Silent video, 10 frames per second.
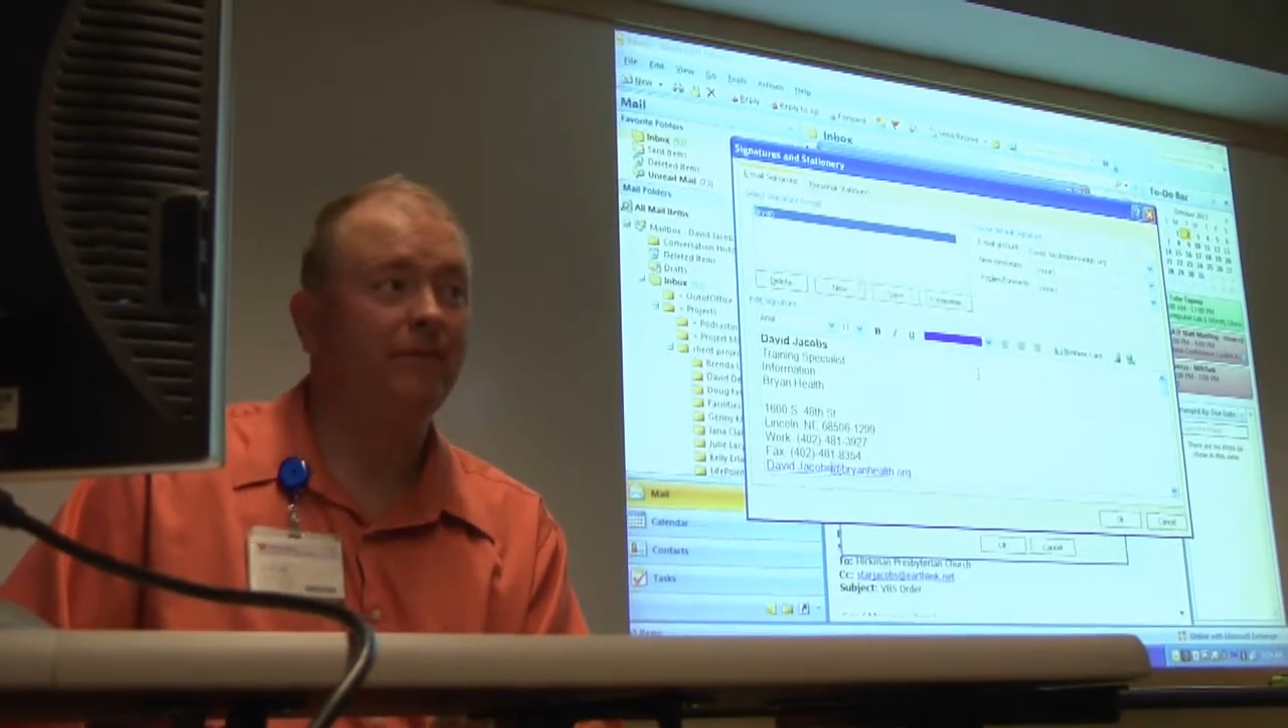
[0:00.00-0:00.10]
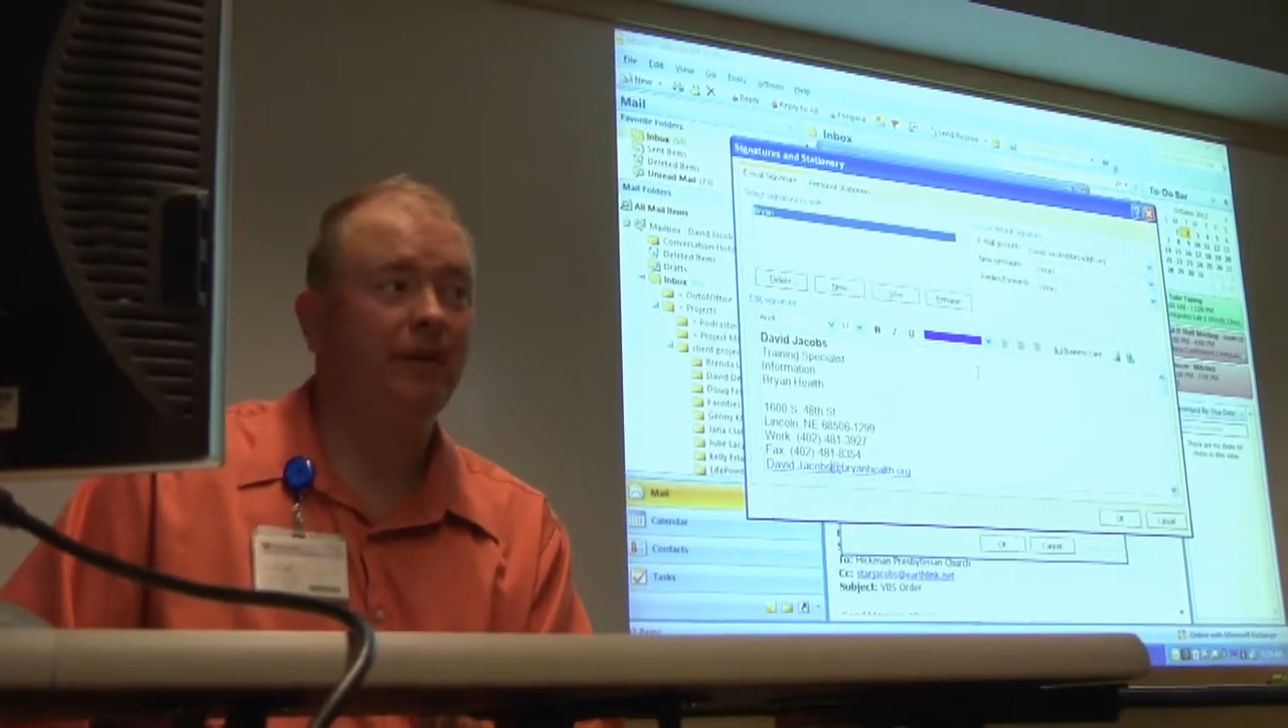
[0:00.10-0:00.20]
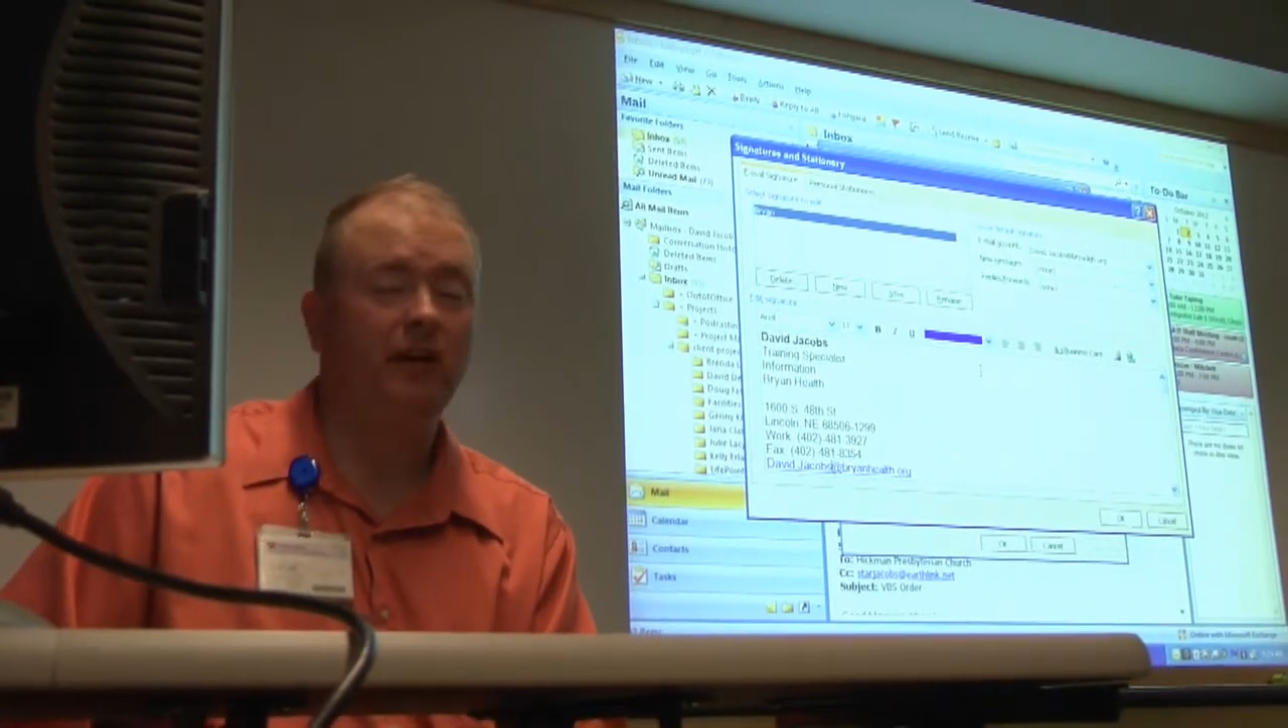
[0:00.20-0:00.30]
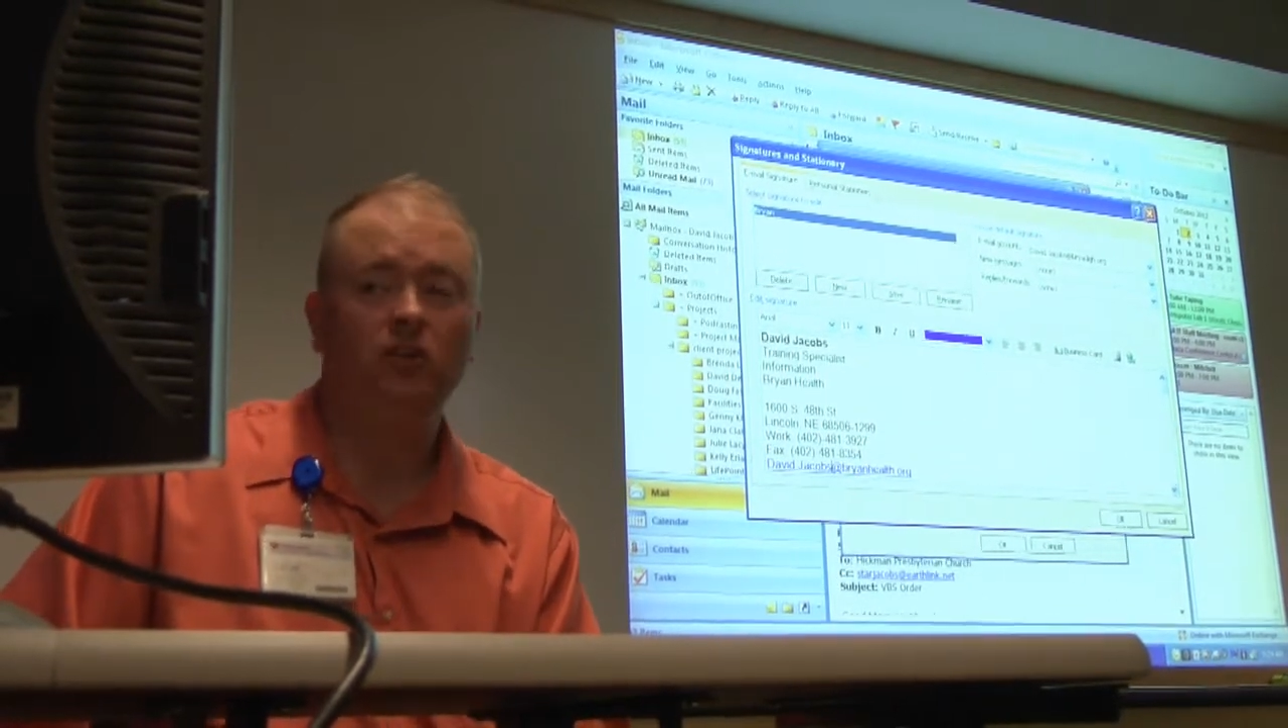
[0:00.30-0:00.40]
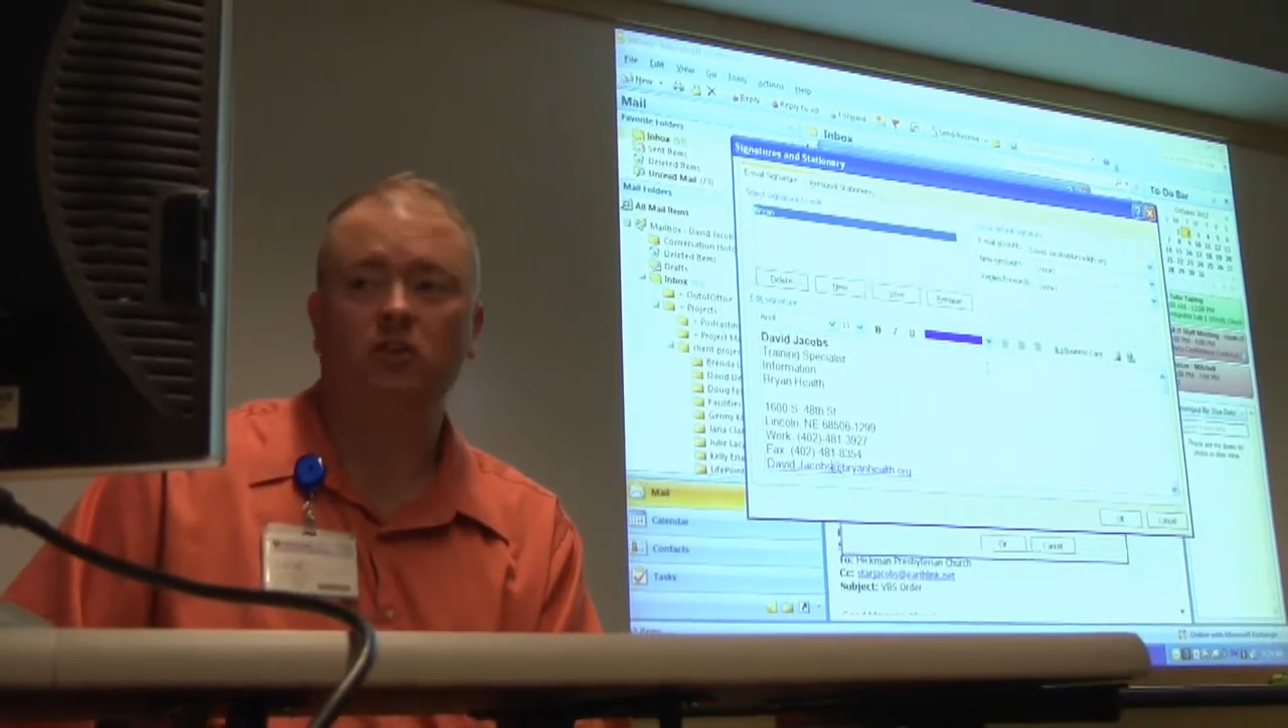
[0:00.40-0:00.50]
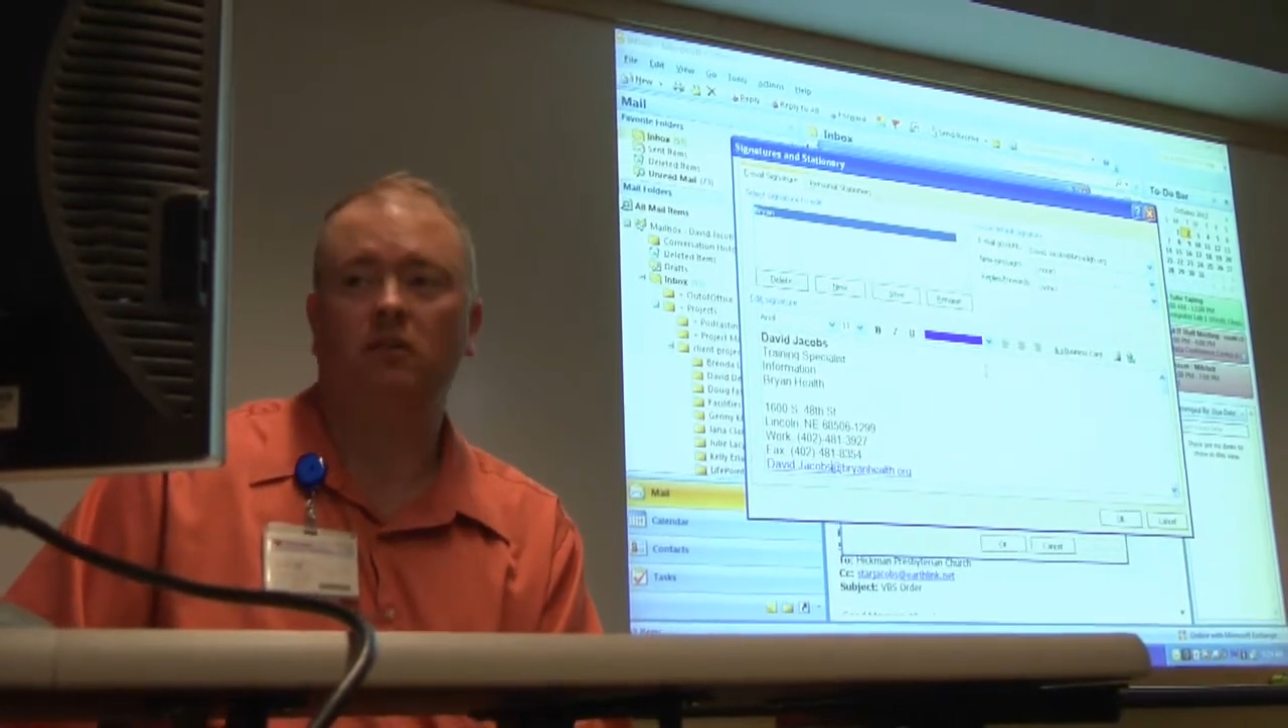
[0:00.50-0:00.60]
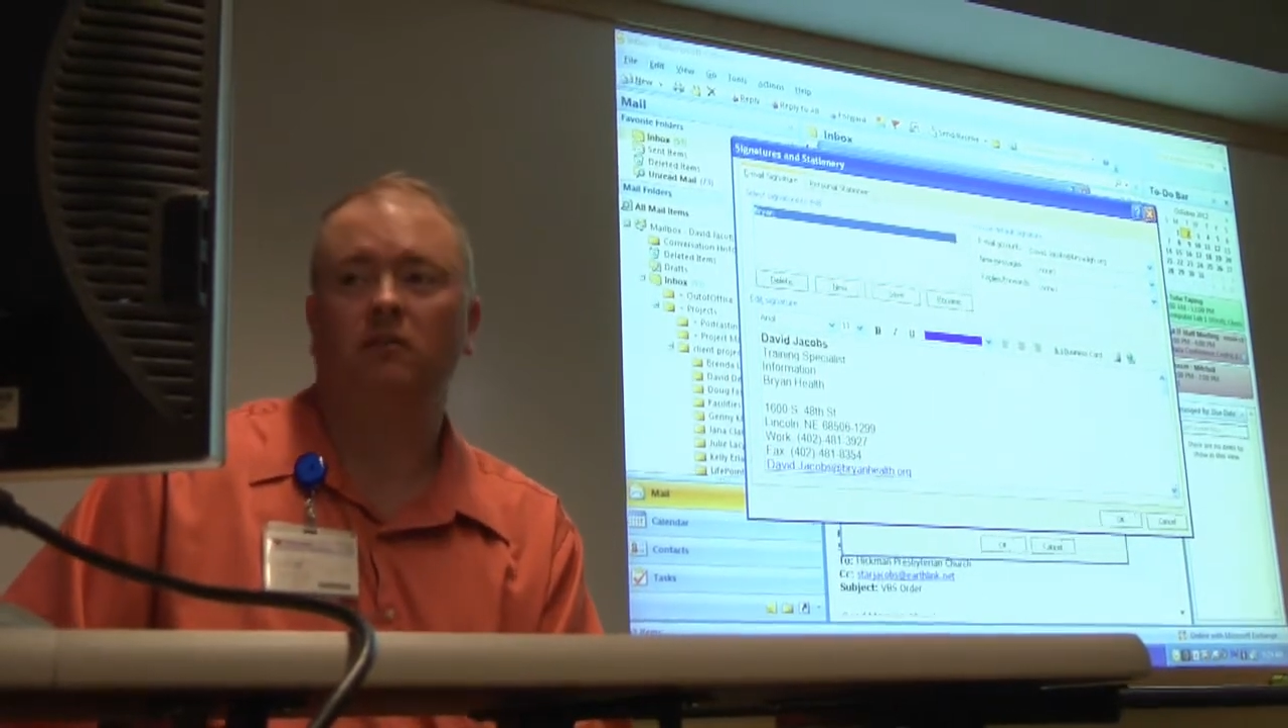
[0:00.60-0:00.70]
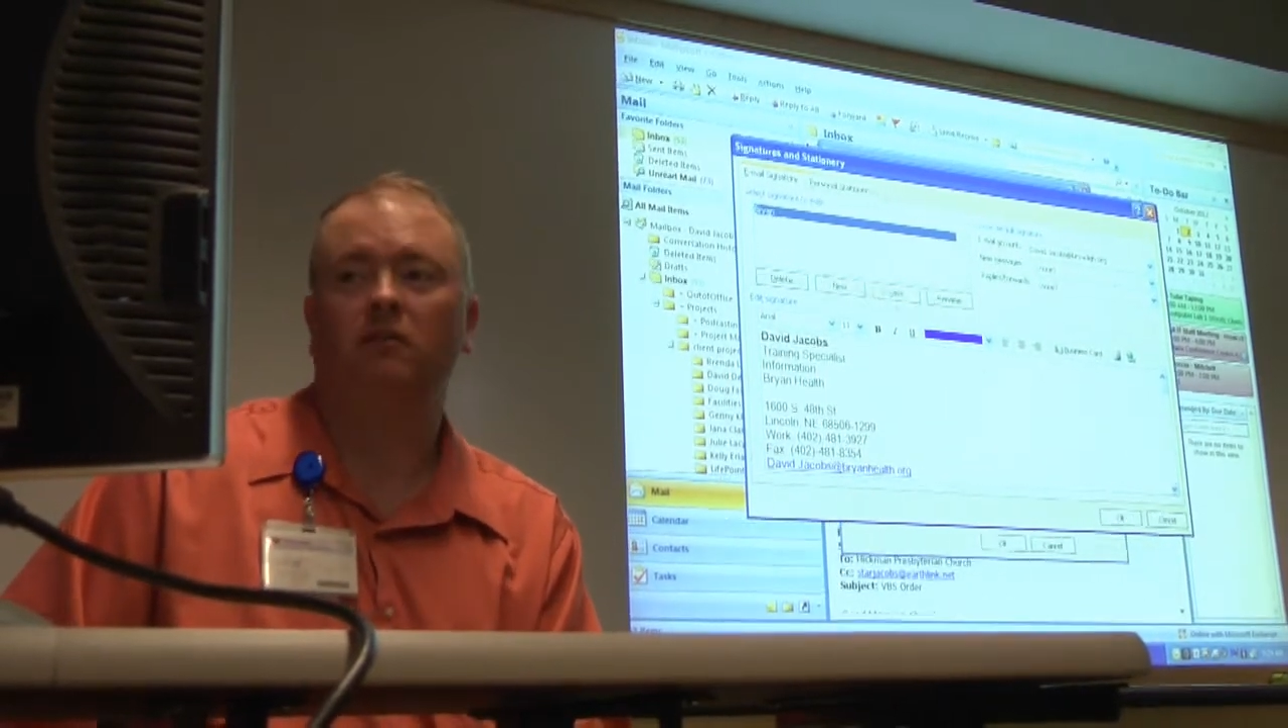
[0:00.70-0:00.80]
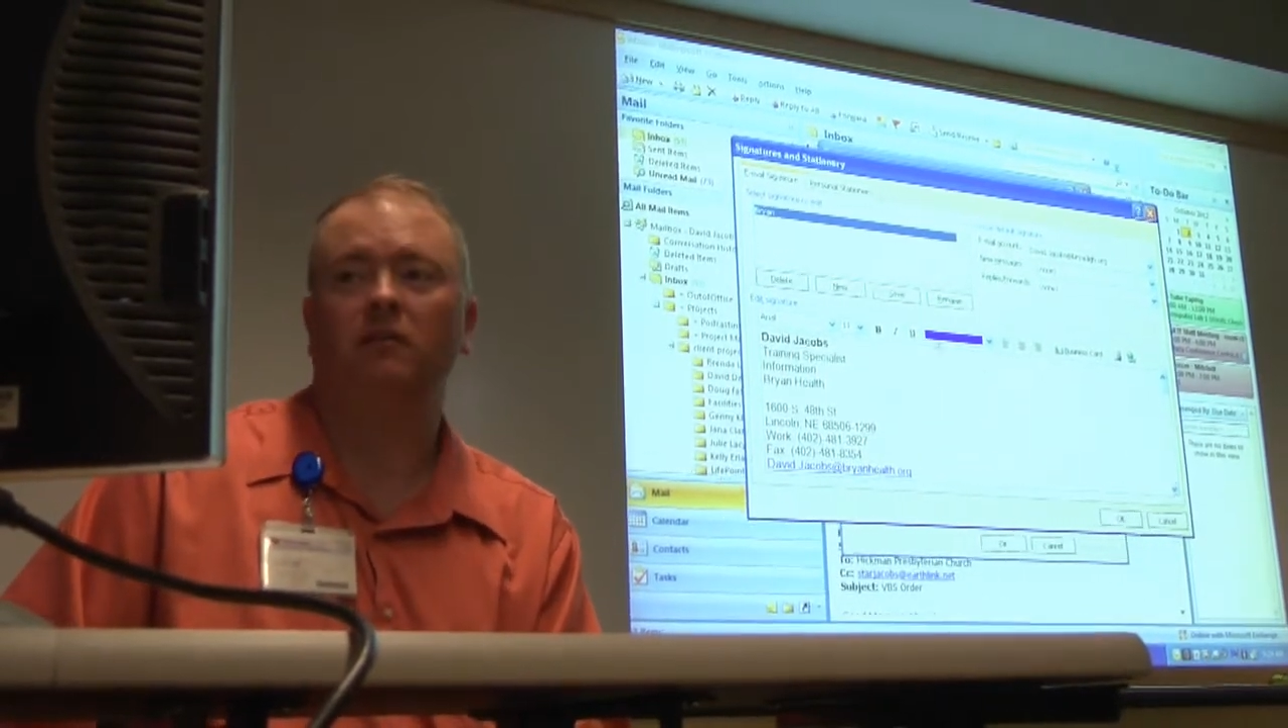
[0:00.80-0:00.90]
finished,